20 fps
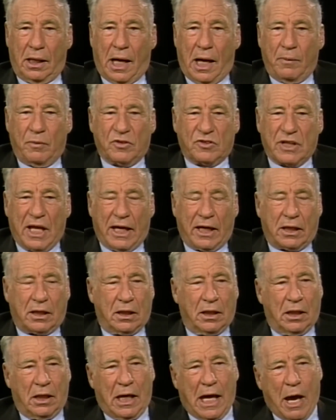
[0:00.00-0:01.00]
I was
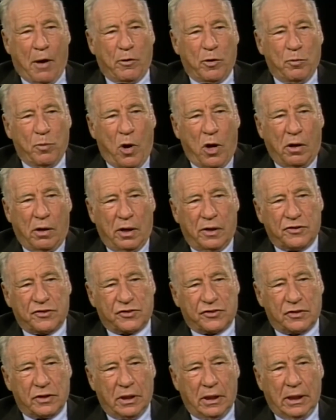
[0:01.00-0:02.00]
like Howie
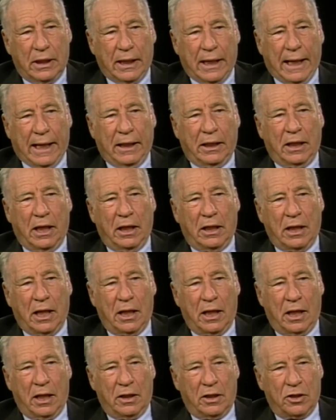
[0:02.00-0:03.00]
Morris in
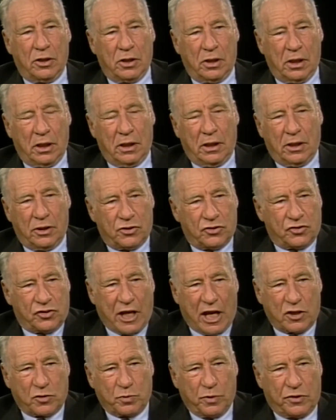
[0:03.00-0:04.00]
the
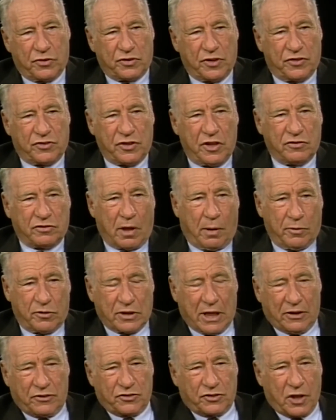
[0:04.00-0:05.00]
sketch with Sid Caesar. I
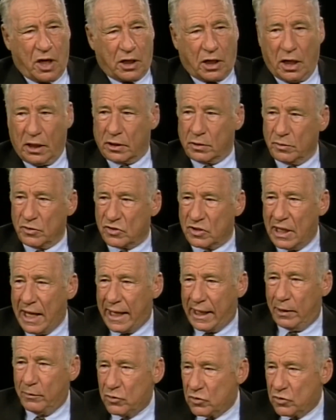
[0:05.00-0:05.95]
was like stuck onto his leg.